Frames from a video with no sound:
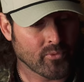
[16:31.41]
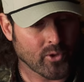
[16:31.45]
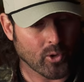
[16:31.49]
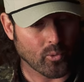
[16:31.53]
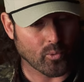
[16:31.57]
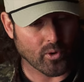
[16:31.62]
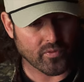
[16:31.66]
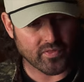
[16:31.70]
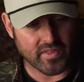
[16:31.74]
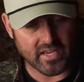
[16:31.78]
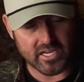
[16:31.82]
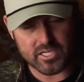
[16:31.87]

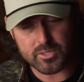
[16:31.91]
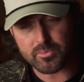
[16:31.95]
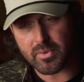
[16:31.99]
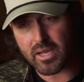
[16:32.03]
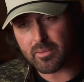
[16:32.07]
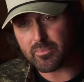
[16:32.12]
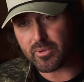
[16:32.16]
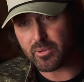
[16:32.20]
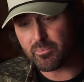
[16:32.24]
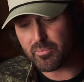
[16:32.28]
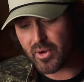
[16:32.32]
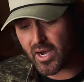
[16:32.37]
what things might
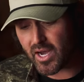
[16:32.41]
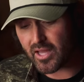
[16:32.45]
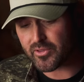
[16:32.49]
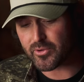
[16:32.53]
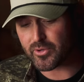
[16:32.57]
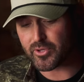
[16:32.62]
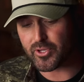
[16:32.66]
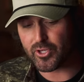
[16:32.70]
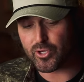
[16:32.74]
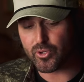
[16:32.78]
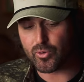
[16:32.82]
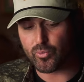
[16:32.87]
be
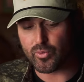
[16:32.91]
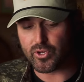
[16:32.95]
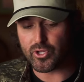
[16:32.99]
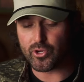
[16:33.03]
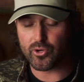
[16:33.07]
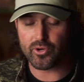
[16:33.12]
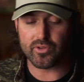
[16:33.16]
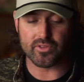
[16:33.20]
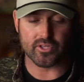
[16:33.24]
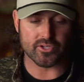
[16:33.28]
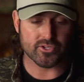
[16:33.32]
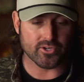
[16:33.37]
bothering you, when you're
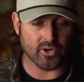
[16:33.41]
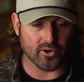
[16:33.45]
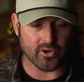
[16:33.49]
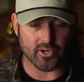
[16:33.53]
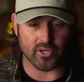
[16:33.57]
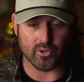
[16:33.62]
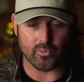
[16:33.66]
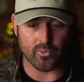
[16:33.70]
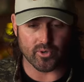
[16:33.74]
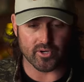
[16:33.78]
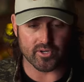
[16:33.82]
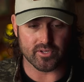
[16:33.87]
in the turkey
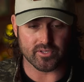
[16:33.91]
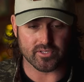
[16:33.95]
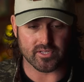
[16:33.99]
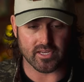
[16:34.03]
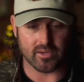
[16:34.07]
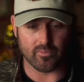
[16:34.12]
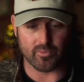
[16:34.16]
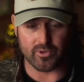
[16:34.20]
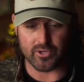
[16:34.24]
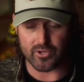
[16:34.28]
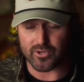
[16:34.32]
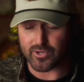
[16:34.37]
woods and
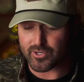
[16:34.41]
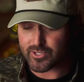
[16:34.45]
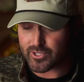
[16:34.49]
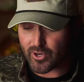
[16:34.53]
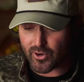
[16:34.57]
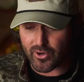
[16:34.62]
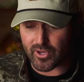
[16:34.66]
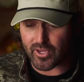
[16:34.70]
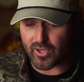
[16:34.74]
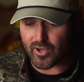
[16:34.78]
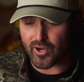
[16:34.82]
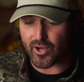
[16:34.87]
when you're a
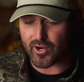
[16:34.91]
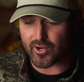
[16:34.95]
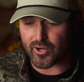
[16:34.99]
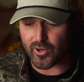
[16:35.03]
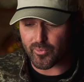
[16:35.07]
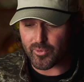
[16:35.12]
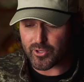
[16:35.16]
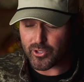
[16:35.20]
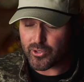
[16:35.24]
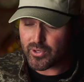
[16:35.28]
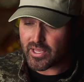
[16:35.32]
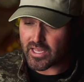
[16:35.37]
turkey hunter, and
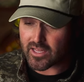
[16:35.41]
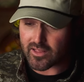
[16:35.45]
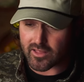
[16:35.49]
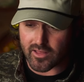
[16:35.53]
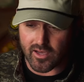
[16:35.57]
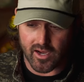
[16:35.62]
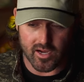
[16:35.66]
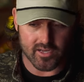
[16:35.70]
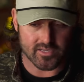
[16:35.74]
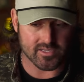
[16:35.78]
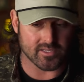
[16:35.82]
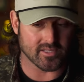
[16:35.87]
when you get
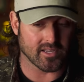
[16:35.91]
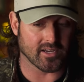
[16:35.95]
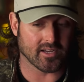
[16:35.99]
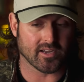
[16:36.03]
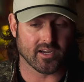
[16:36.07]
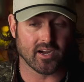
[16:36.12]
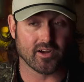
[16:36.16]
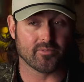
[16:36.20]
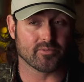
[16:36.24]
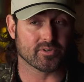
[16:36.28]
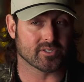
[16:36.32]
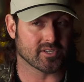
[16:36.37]
lost in that
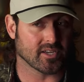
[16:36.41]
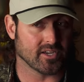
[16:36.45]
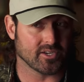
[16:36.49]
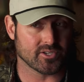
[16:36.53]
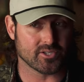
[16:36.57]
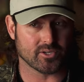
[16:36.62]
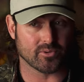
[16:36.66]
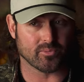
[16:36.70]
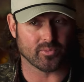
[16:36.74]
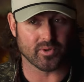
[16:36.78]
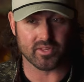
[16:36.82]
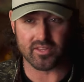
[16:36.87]

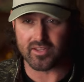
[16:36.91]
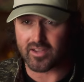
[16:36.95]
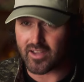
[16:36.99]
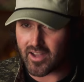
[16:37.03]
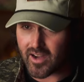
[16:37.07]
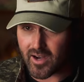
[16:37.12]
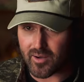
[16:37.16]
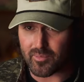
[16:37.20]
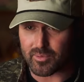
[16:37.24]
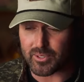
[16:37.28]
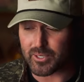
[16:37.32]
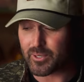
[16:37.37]
conversation with a
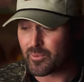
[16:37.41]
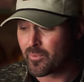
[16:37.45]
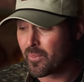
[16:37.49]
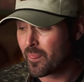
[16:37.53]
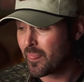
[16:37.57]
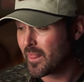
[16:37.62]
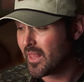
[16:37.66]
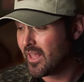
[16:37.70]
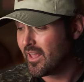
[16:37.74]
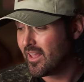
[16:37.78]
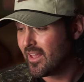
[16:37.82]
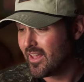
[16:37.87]
gobbler,
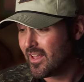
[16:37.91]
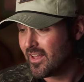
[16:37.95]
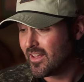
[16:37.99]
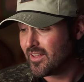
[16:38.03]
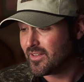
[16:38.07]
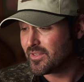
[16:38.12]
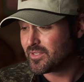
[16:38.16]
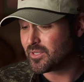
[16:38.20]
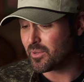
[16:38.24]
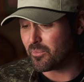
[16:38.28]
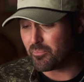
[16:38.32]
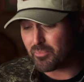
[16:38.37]

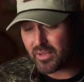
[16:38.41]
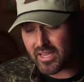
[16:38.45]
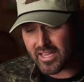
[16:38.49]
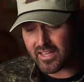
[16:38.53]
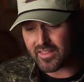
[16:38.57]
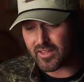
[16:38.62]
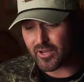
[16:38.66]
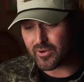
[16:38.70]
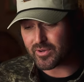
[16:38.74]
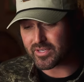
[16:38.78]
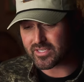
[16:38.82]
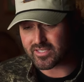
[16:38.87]
to me,
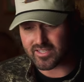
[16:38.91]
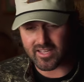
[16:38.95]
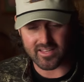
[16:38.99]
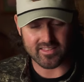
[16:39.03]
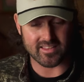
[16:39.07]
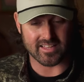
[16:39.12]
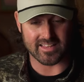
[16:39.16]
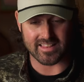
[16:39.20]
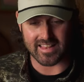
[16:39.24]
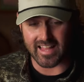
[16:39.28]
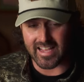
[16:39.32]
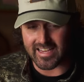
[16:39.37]
there is
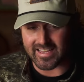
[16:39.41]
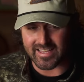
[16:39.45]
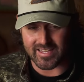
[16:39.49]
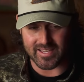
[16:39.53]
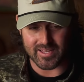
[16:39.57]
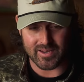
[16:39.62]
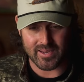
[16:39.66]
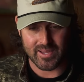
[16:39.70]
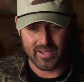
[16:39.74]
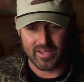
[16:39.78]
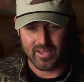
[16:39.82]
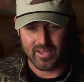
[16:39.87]
nothing like it.